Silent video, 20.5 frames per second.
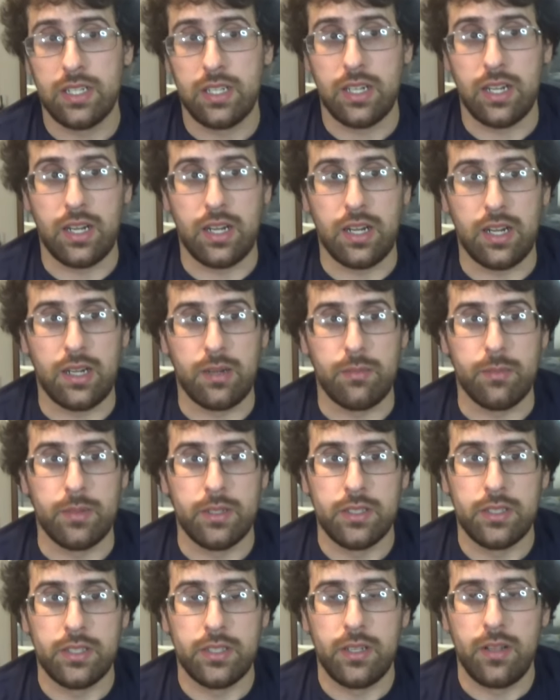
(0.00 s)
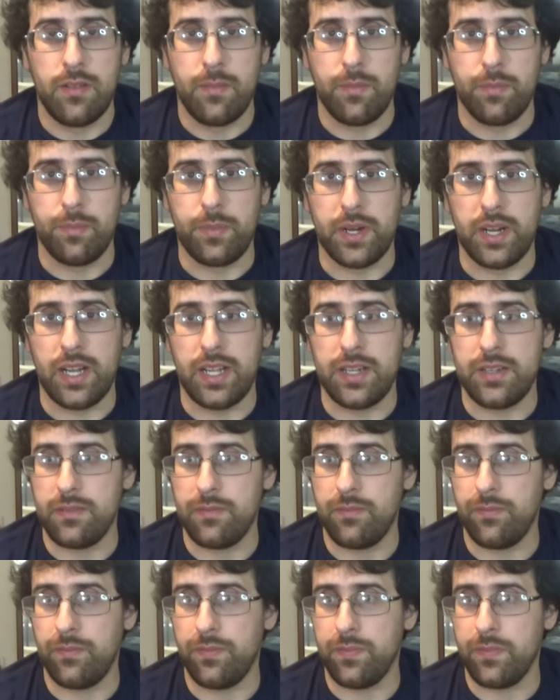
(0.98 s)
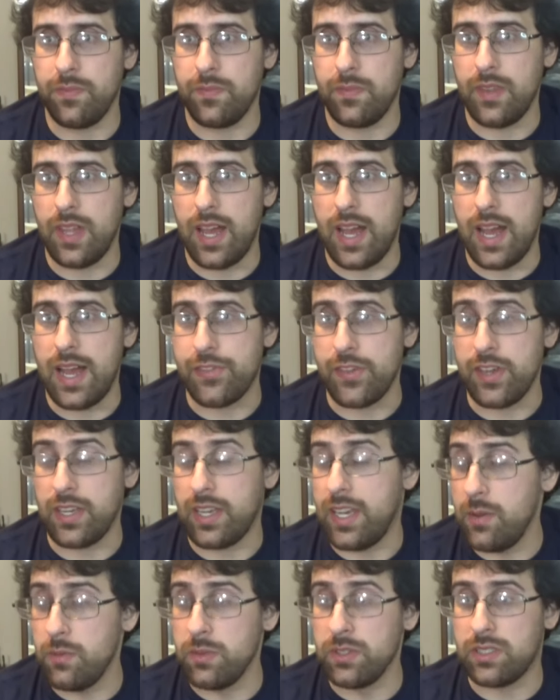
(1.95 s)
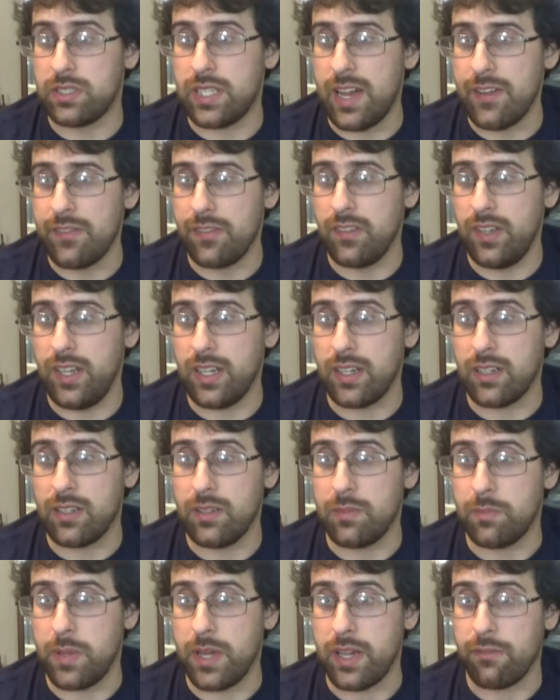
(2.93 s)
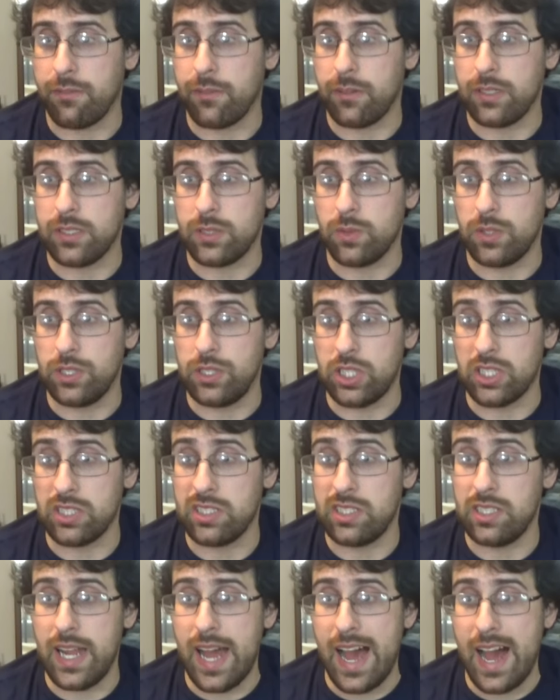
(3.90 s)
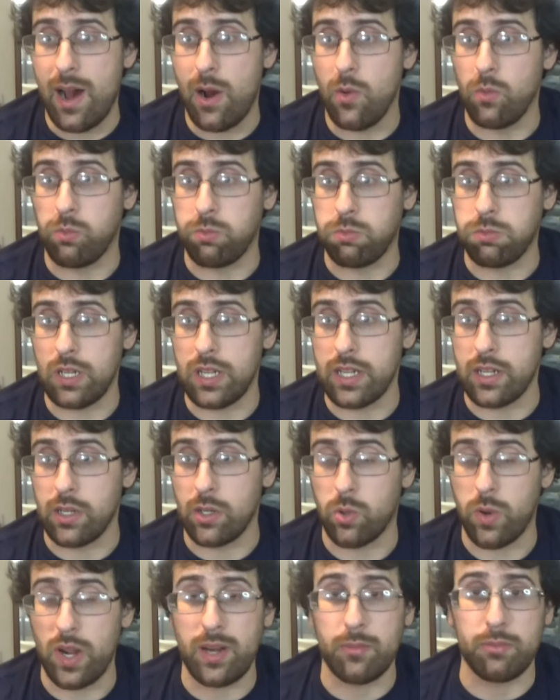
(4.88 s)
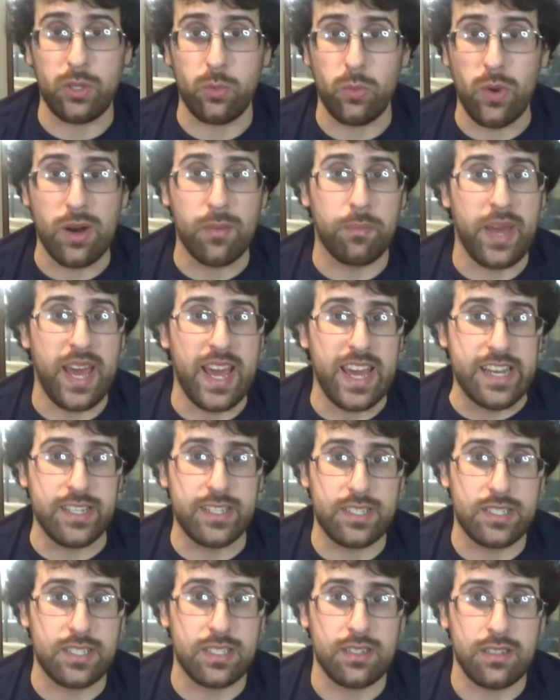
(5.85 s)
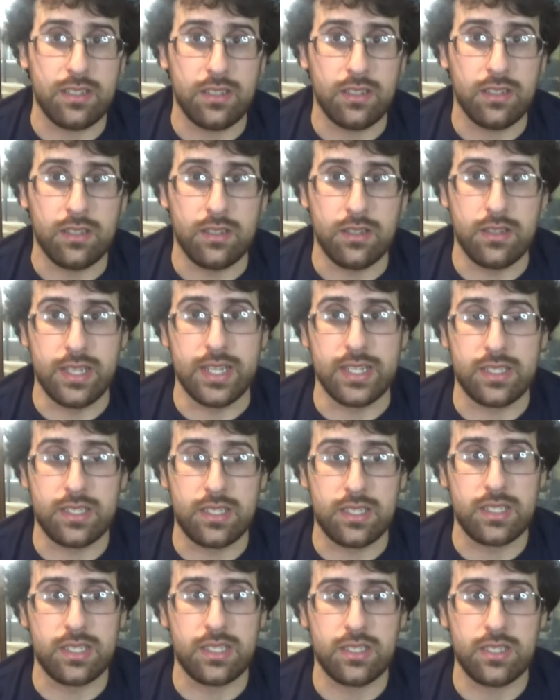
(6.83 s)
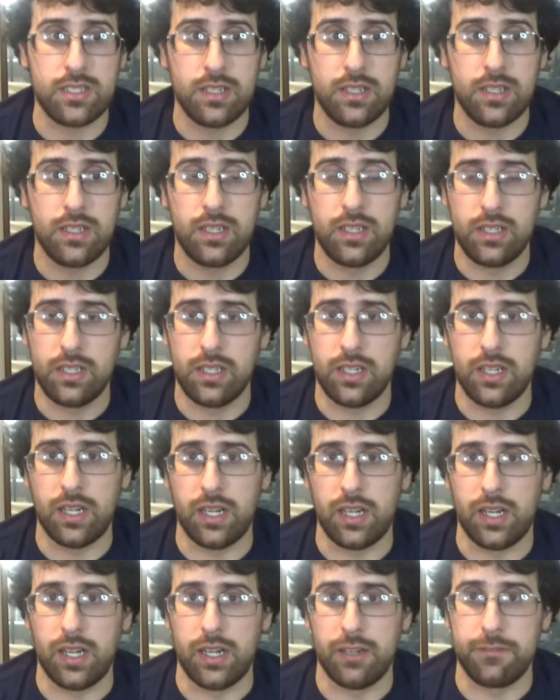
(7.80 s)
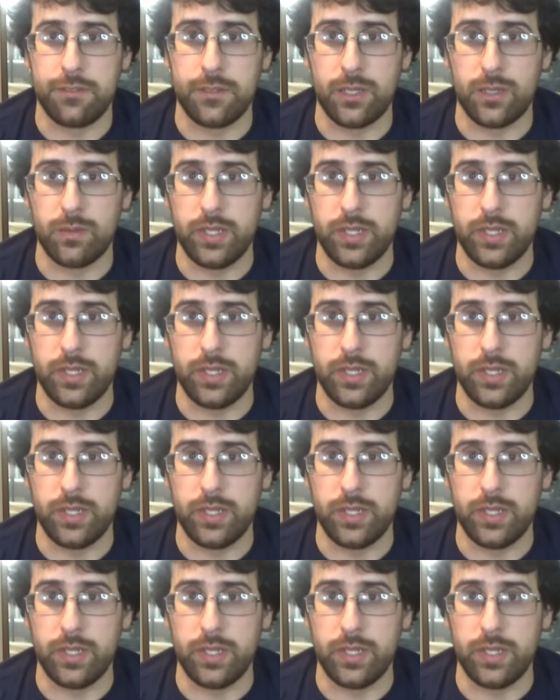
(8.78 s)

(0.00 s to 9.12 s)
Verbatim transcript: Um, but I think he was definitely a good pick for this one, just in how incredibly well paced this uh, film